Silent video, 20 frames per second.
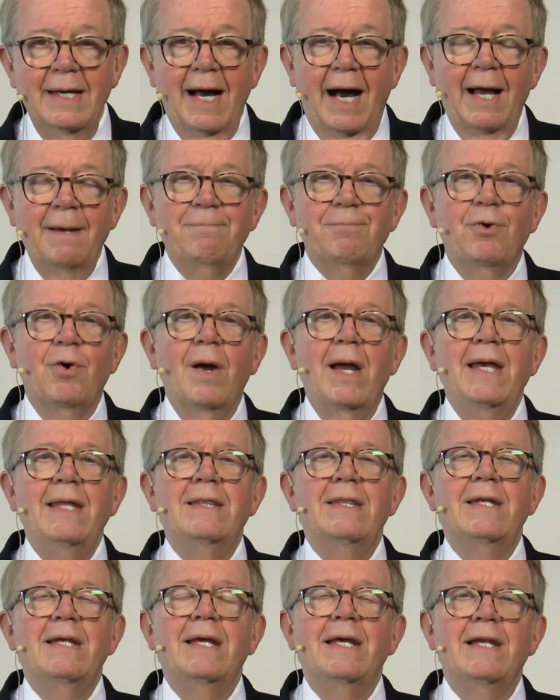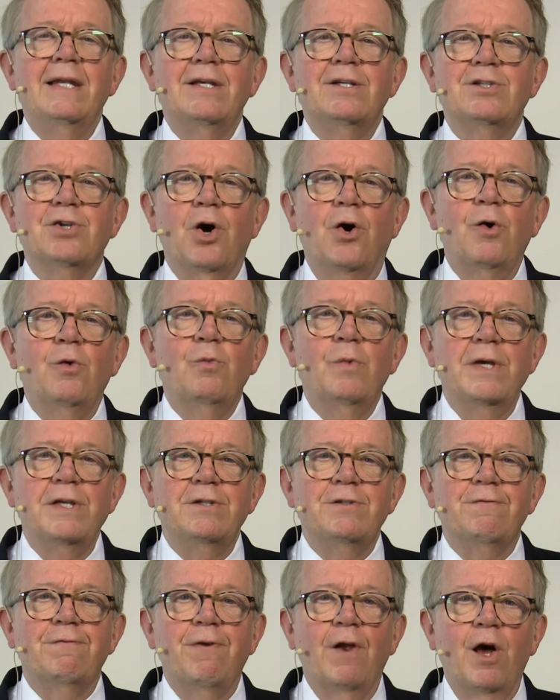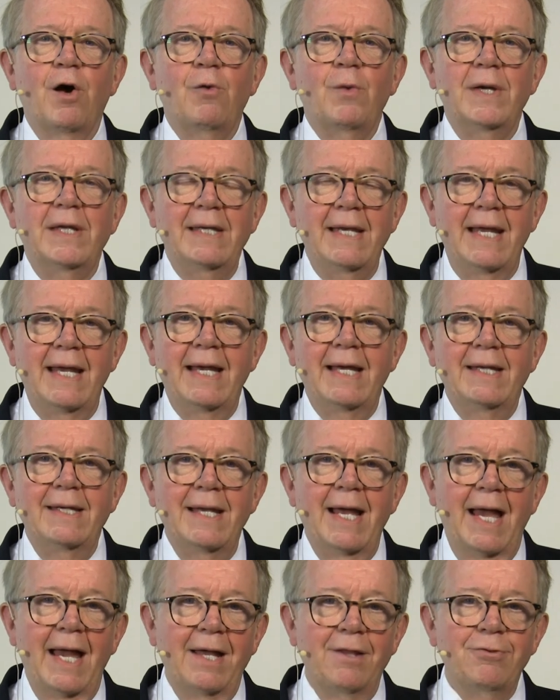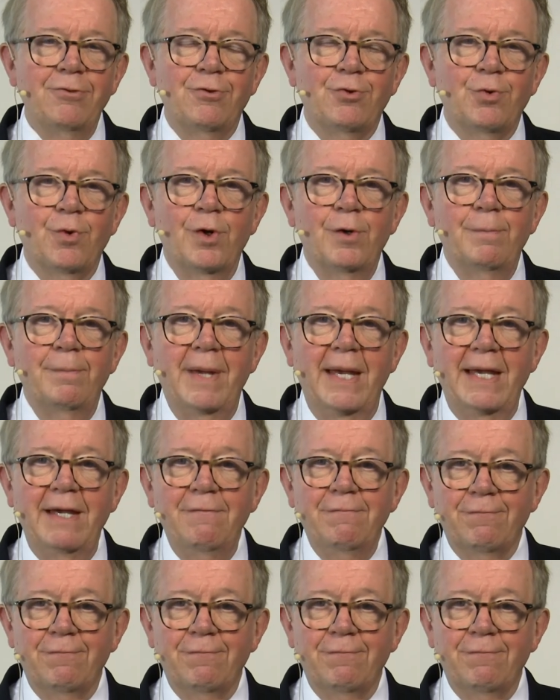I pray that it is always flowing in and through me,